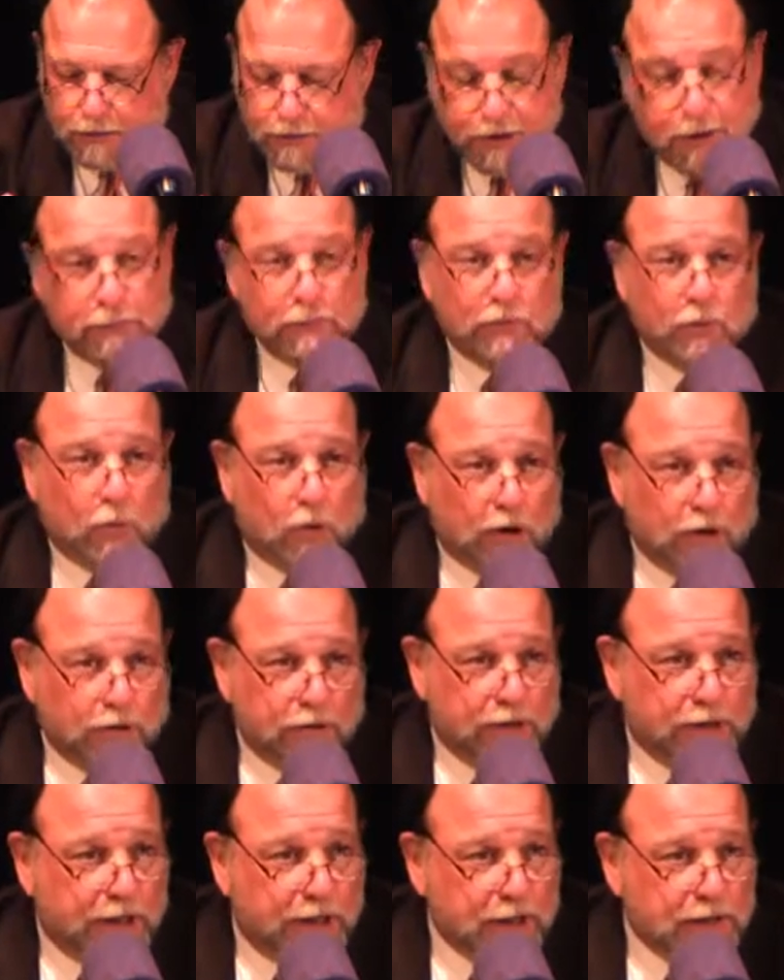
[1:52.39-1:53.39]
Thames
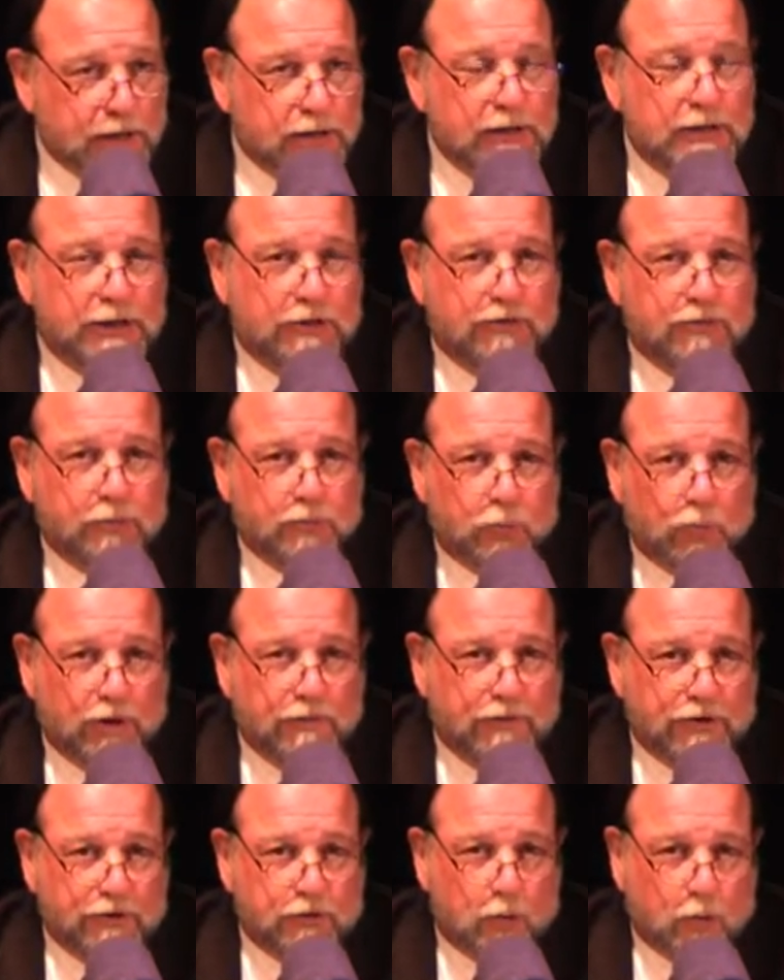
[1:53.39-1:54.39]
Water in England,
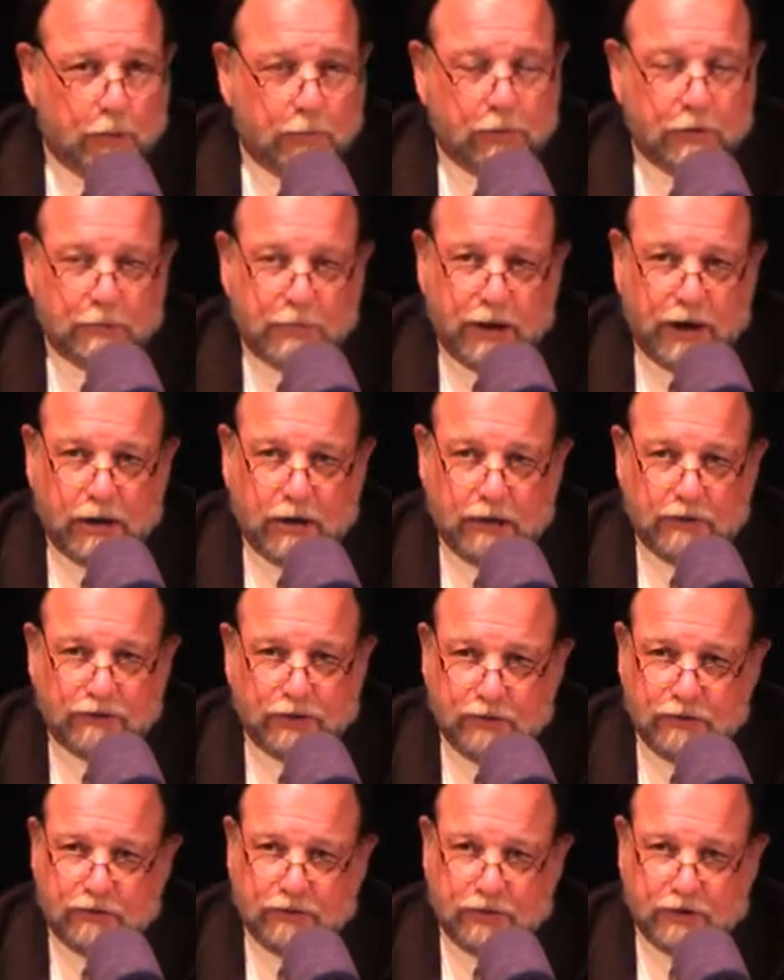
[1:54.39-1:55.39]
one of its corporate
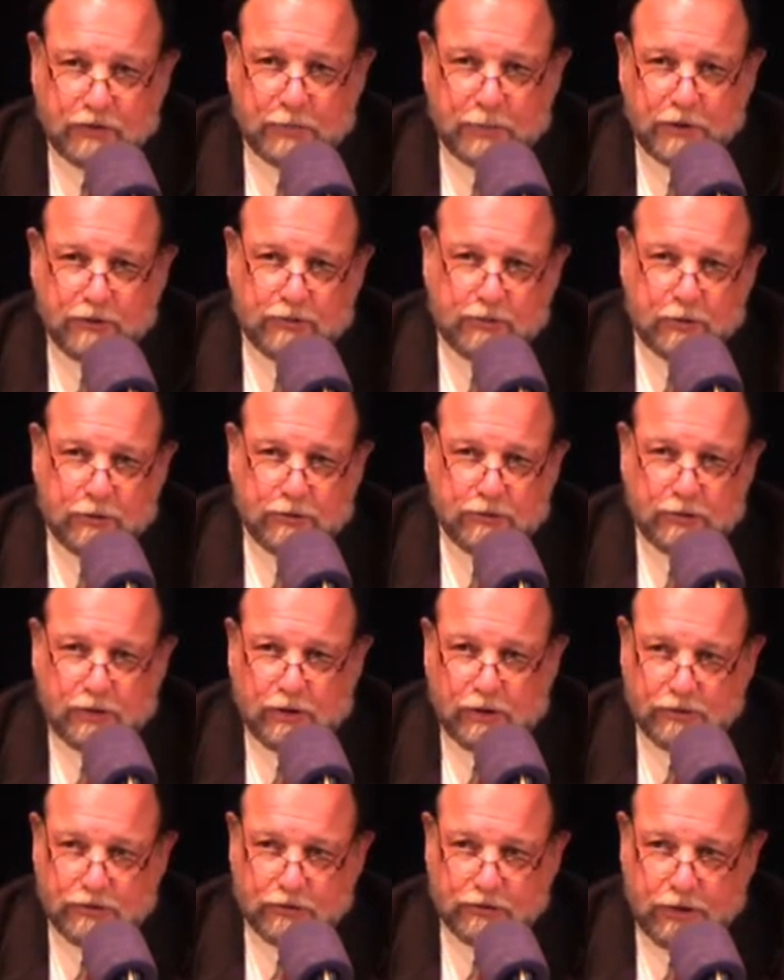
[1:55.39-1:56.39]
parents, has just been sold to
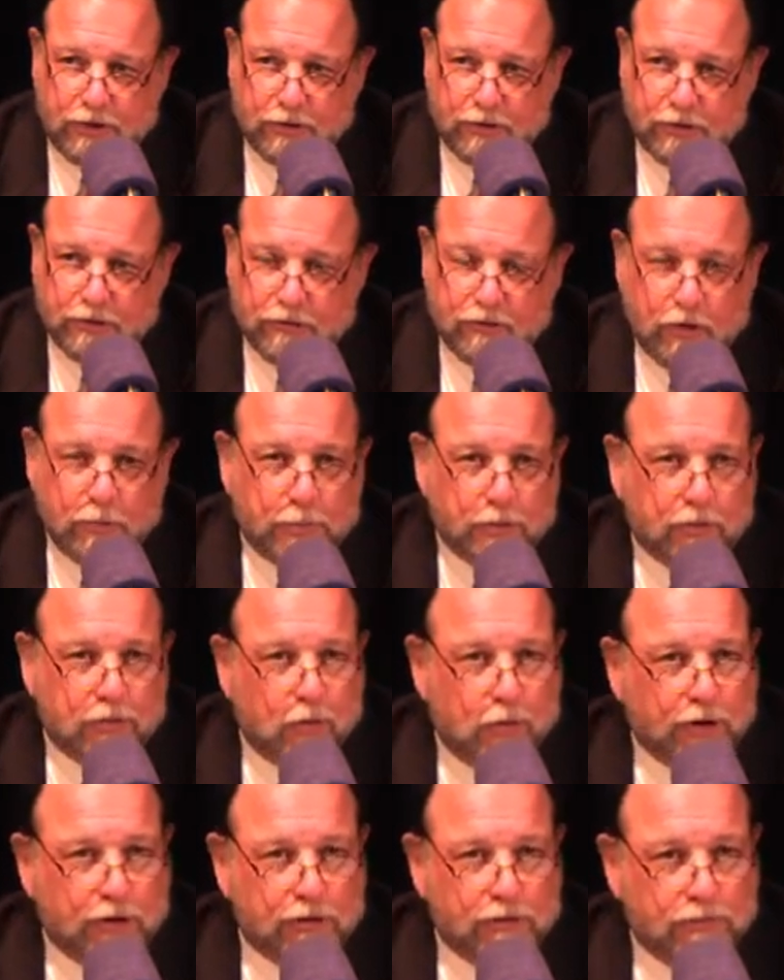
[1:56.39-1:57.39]
an Australian group,
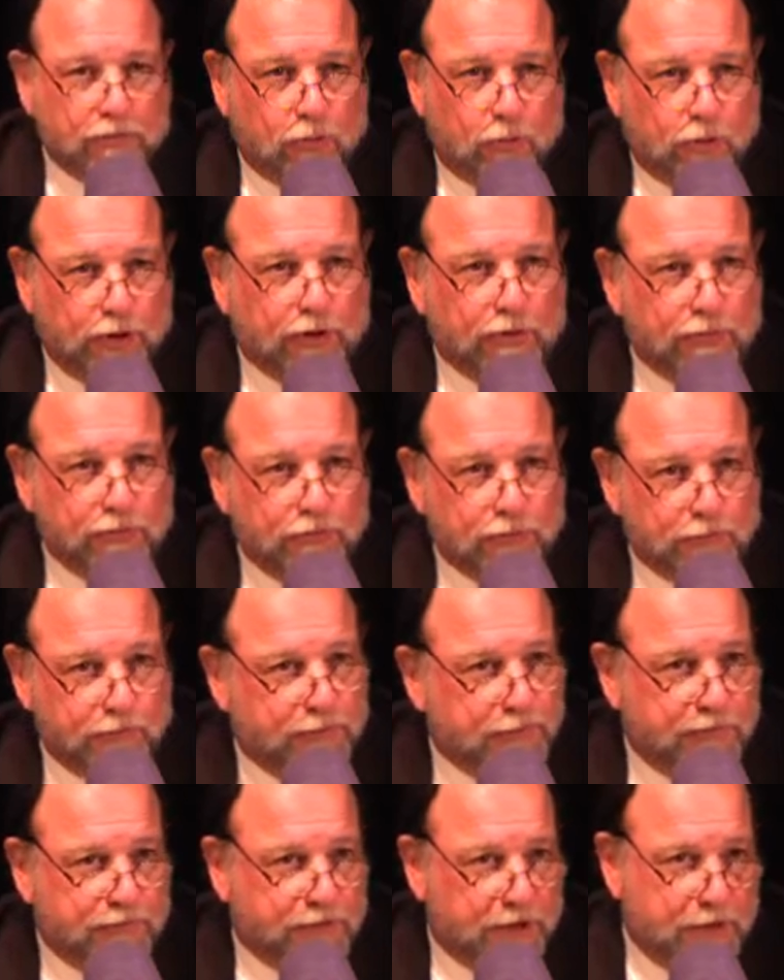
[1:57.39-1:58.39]
according to Reuters, for
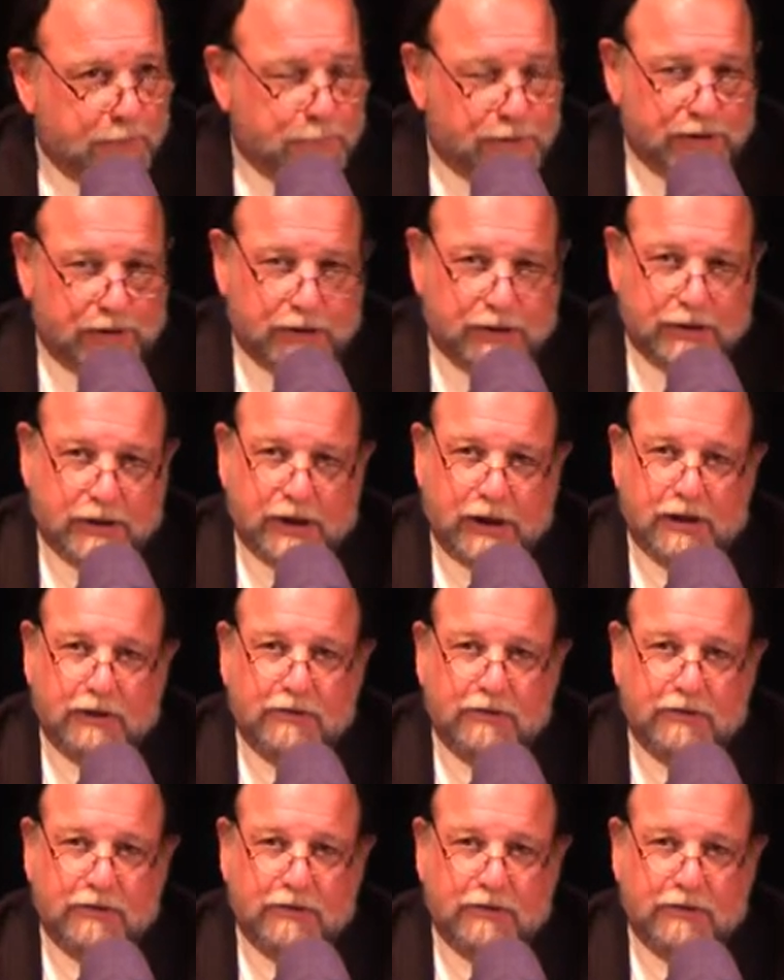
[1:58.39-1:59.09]
$15 billion.